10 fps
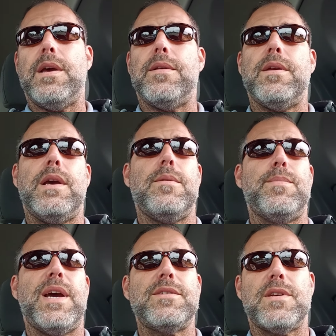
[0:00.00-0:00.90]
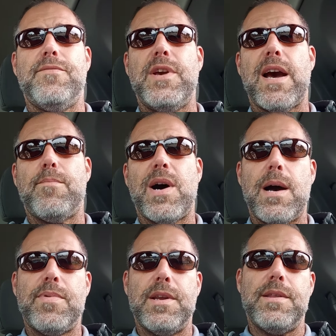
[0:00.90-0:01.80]
And, and basically, if you have
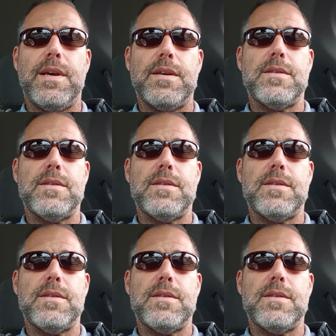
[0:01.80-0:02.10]
popping in the